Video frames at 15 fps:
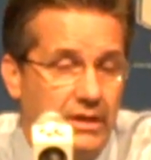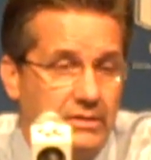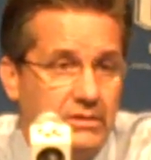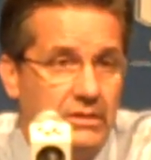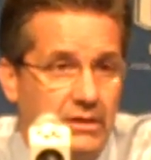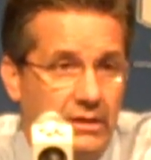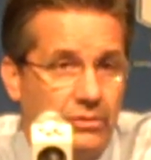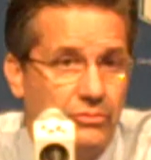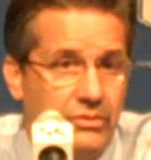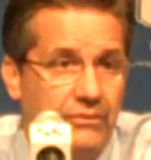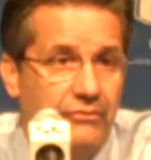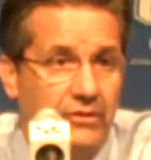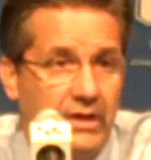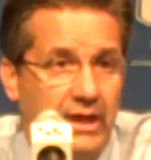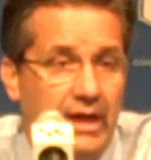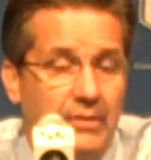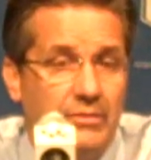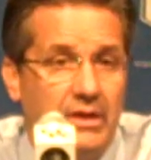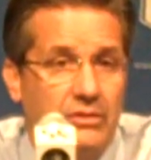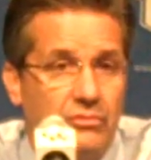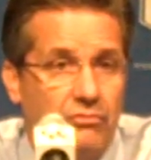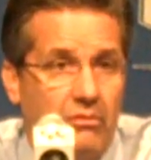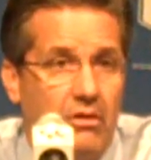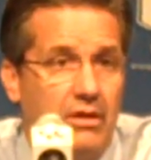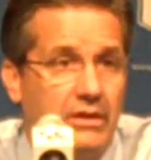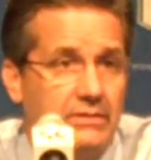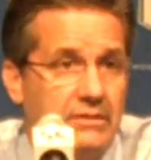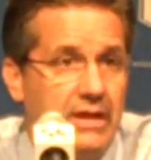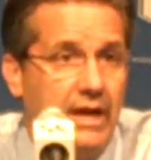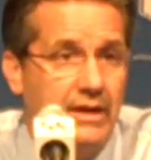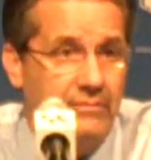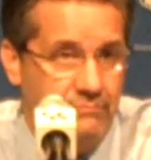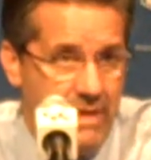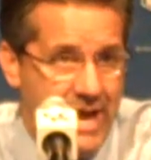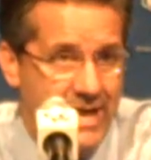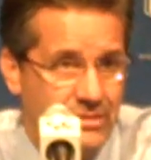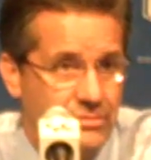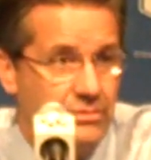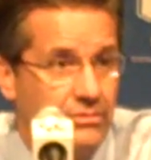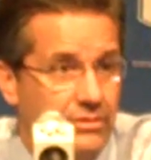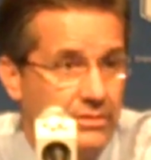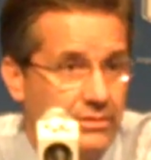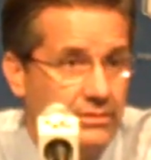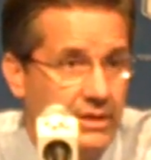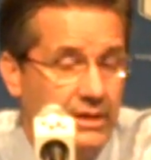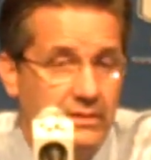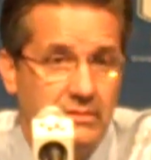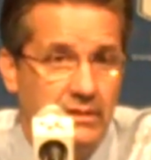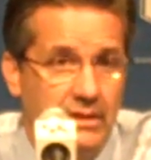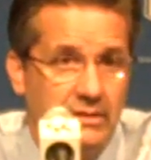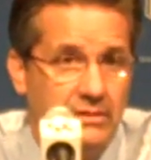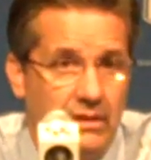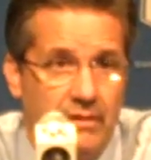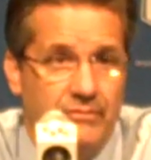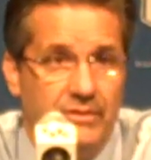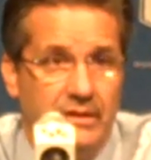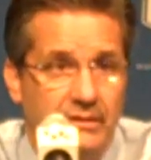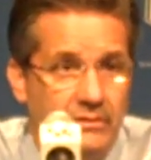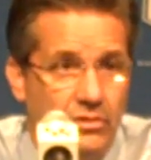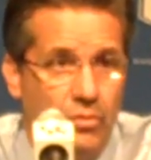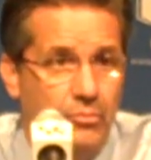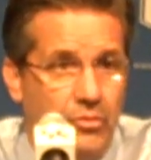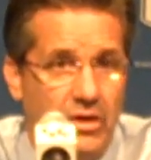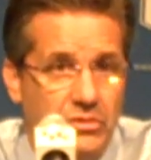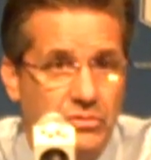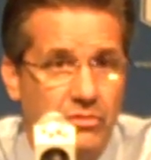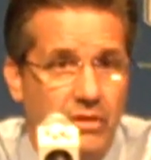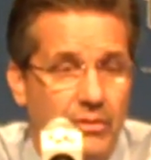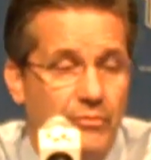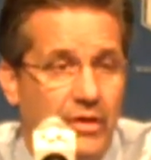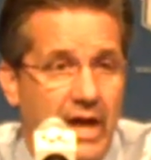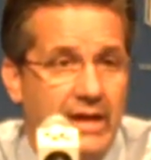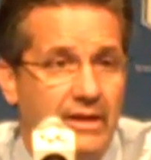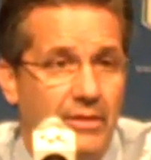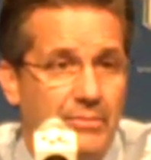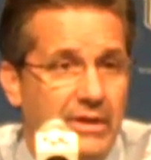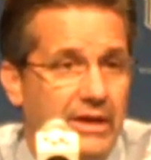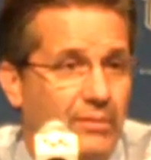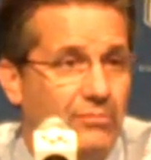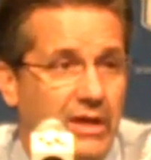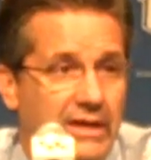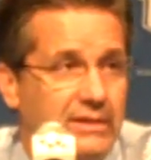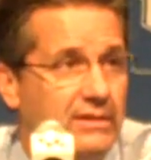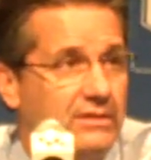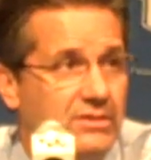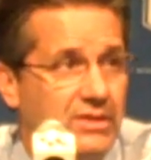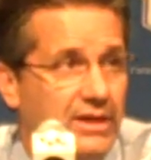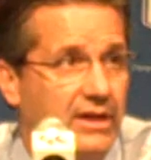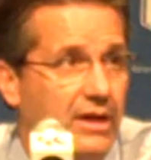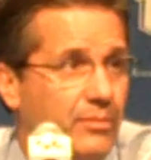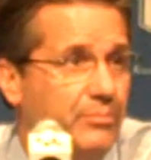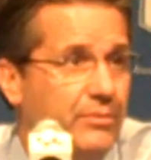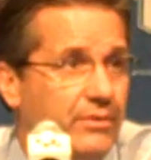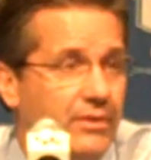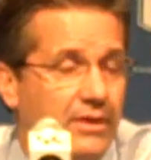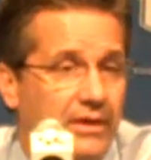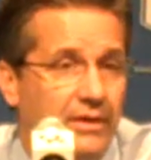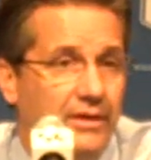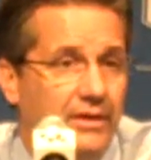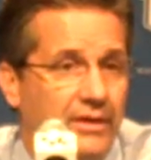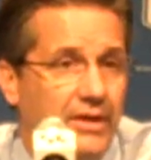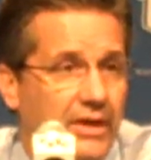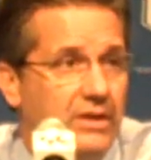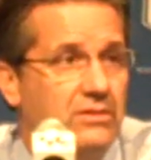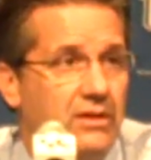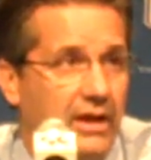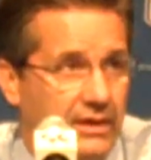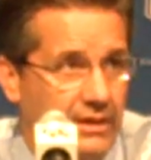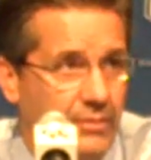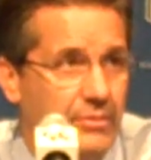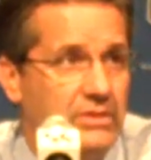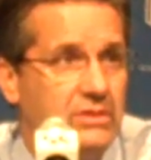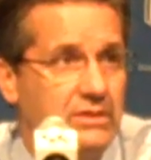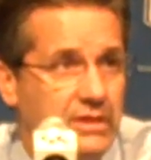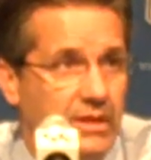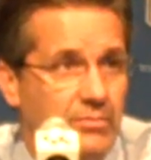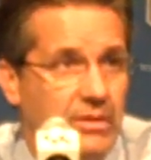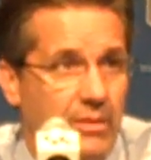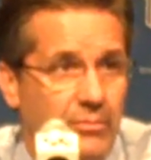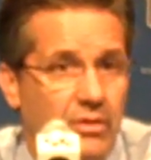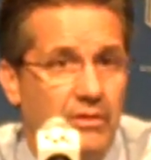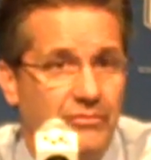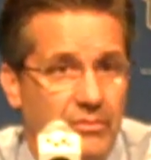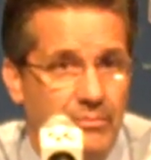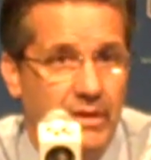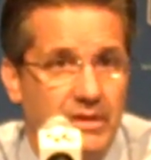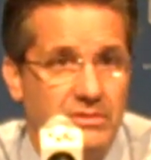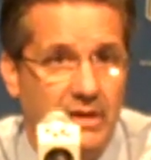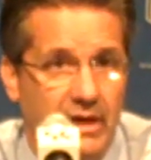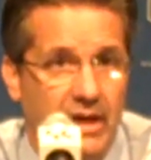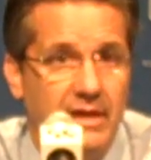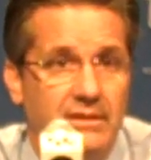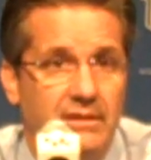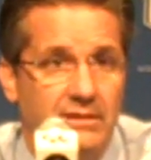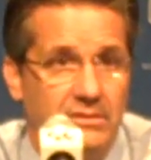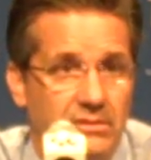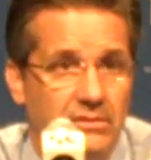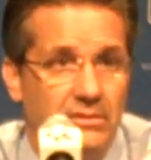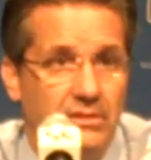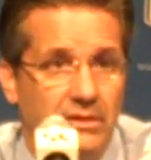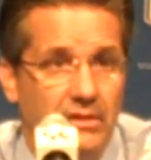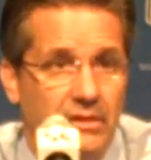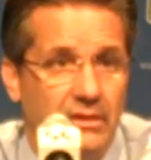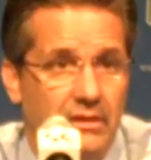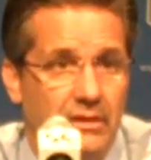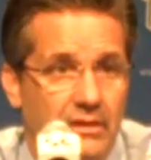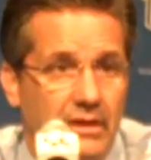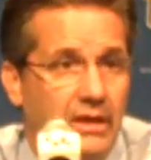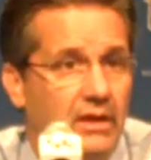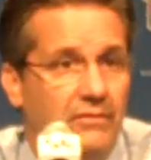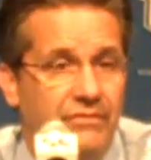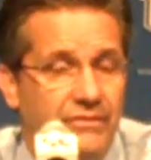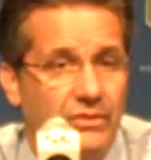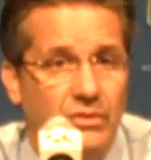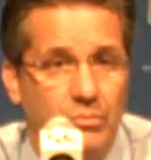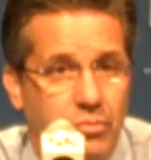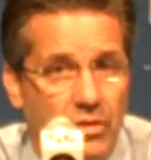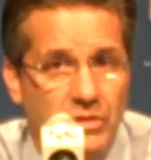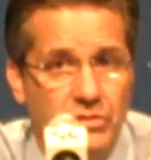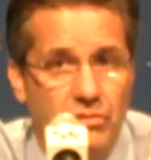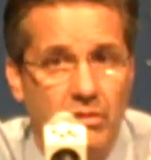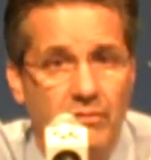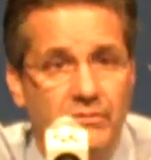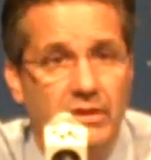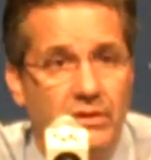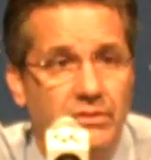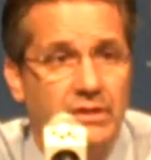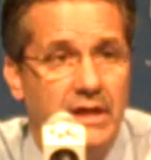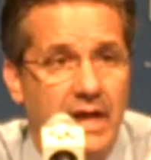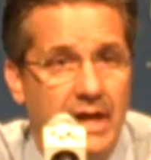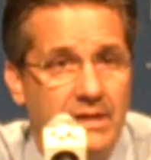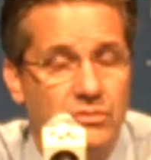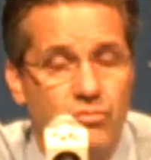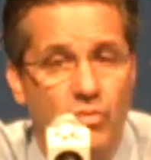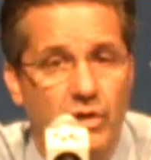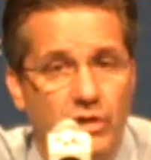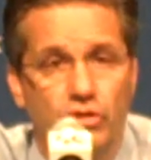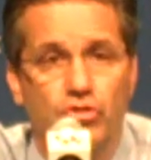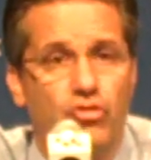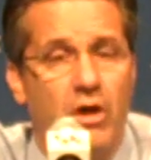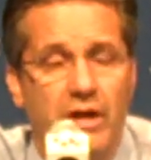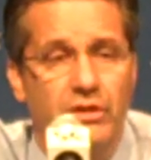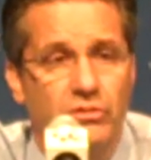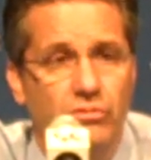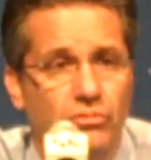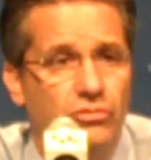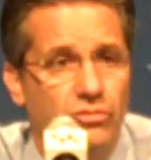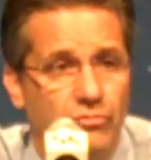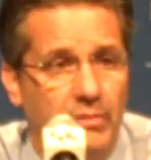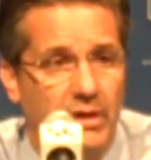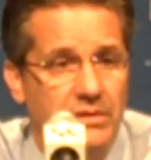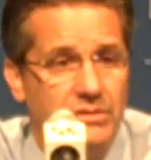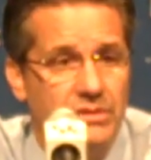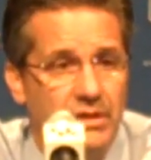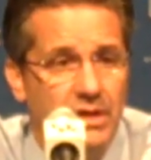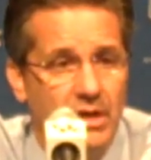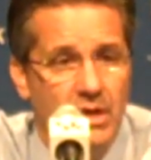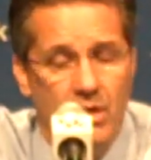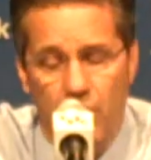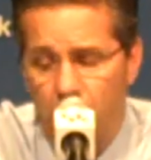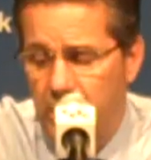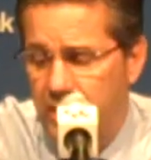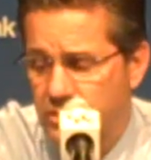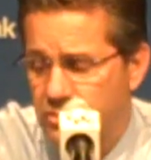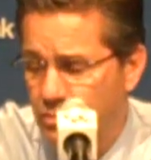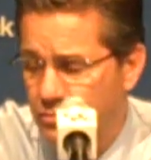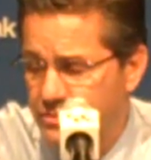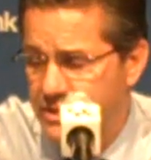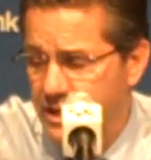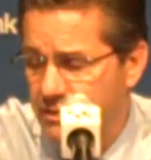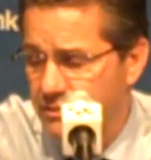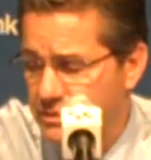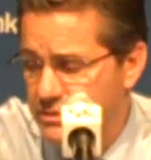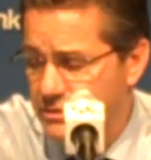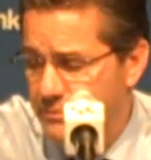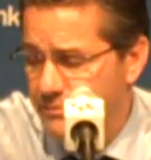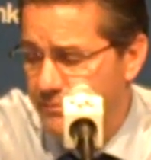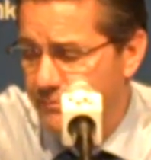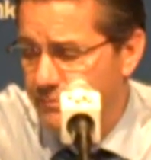It's a little different game. Now, Duran's got it mastered. He's loving it. No pressure on him. When I come in, I'm lighting this thing up. He's like, let me just keep coming off the bench. I like this. He doesn't feel the pressure of it. Other guys want to try to do too much. What I told Terrence,